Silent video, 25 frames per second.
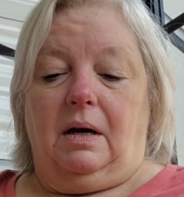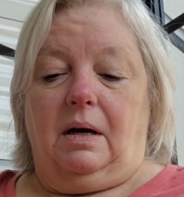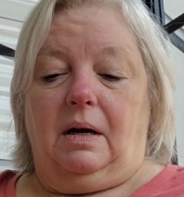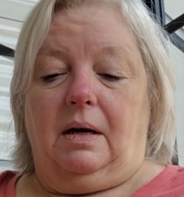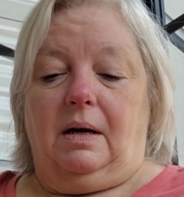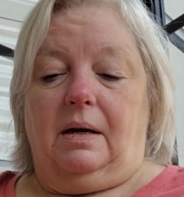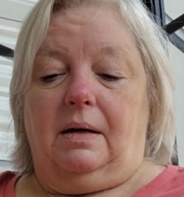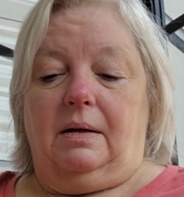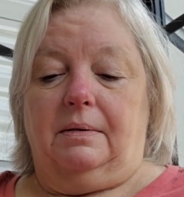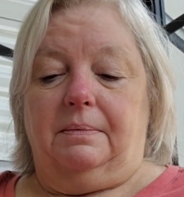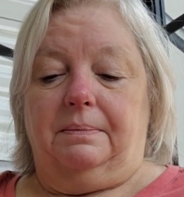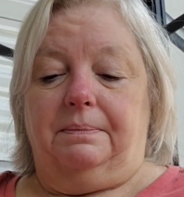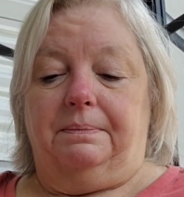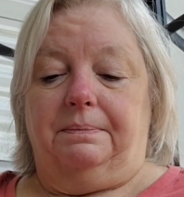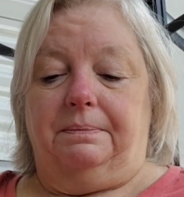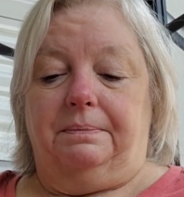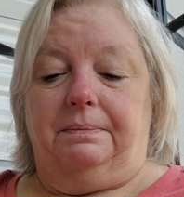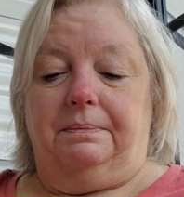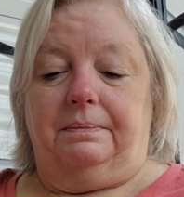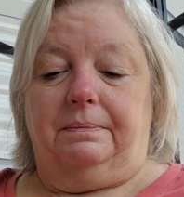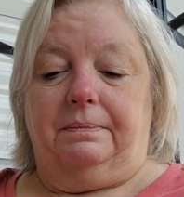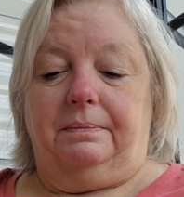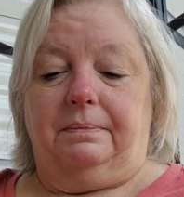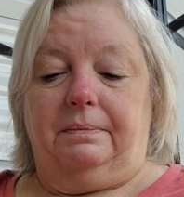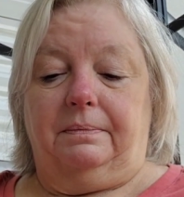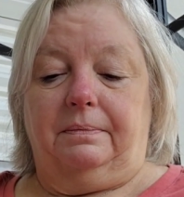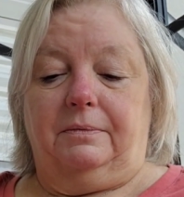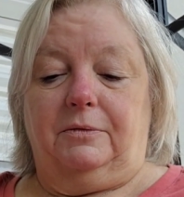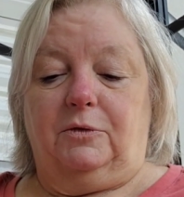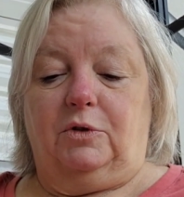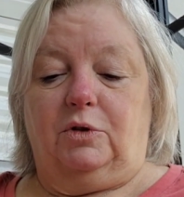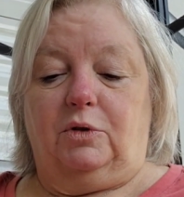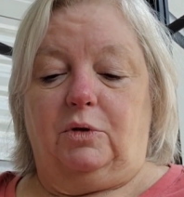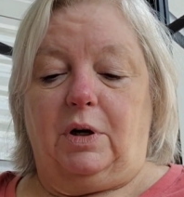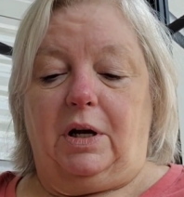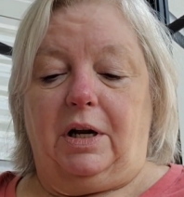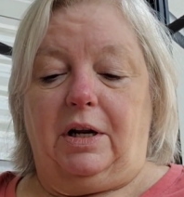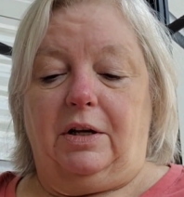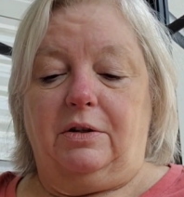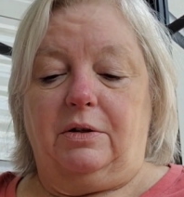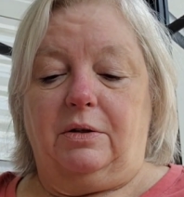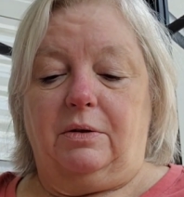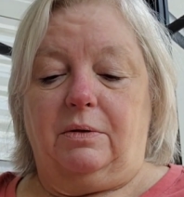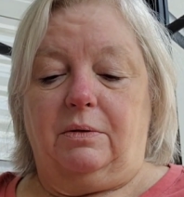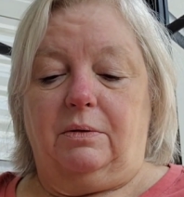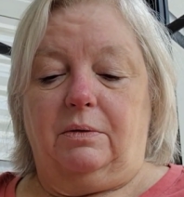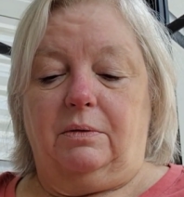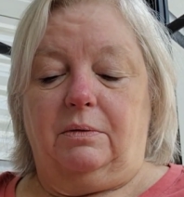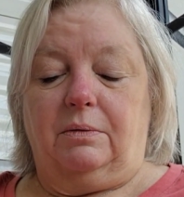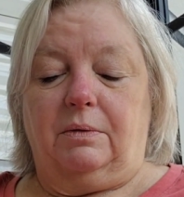um, granny
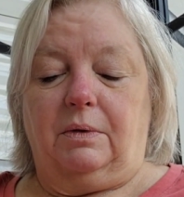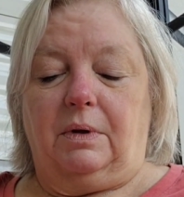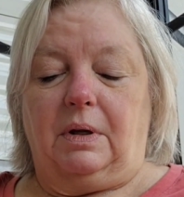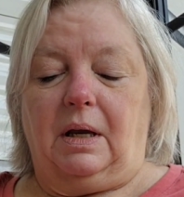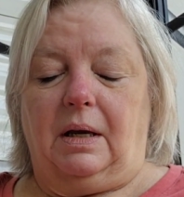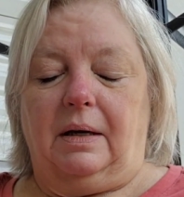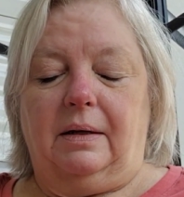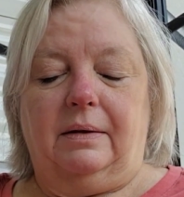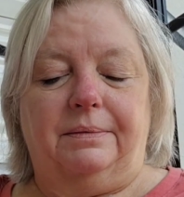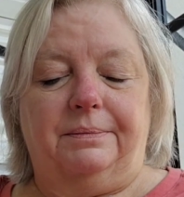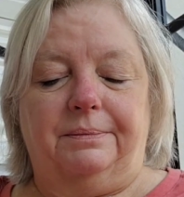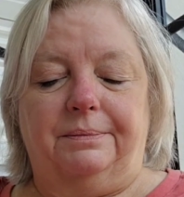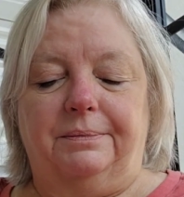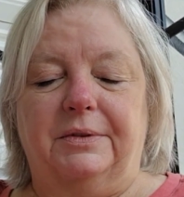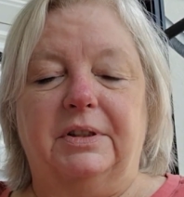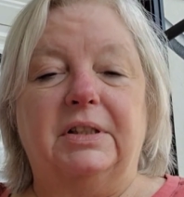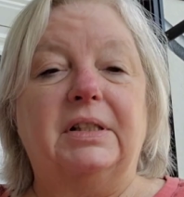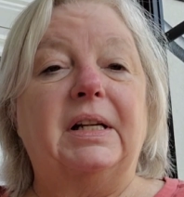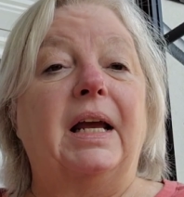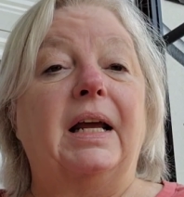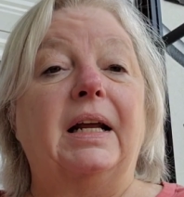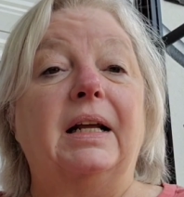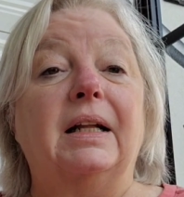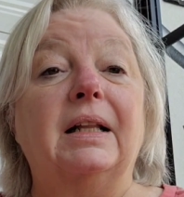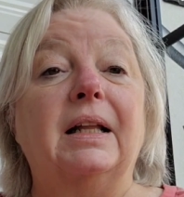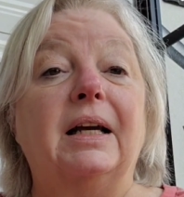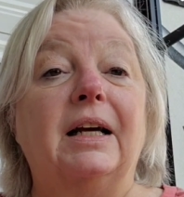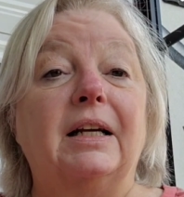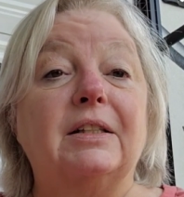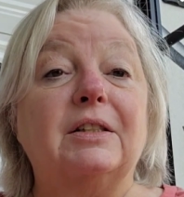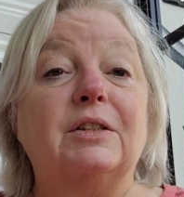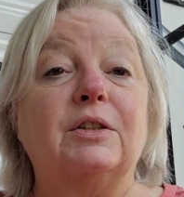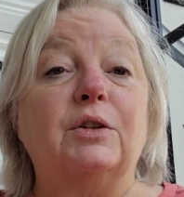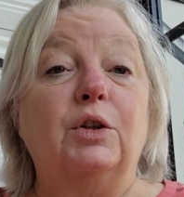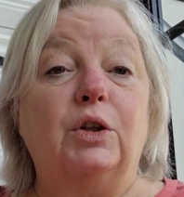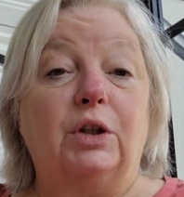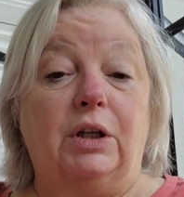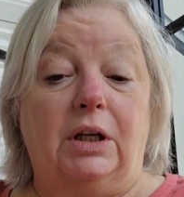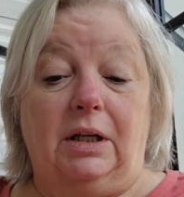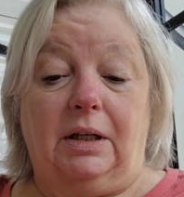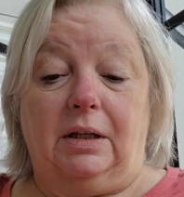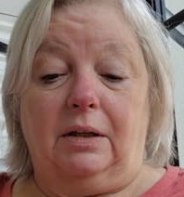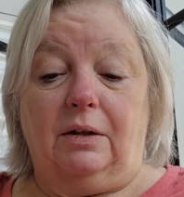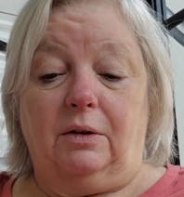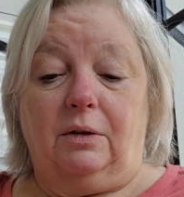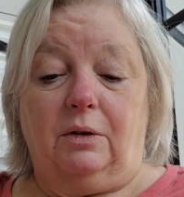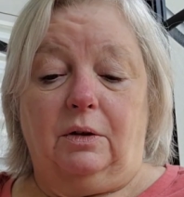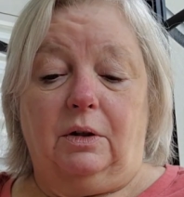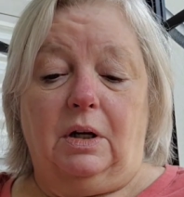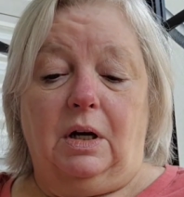stained glass
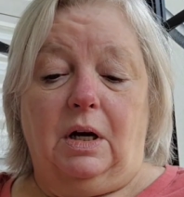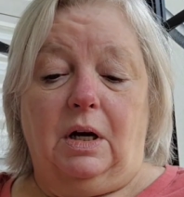looking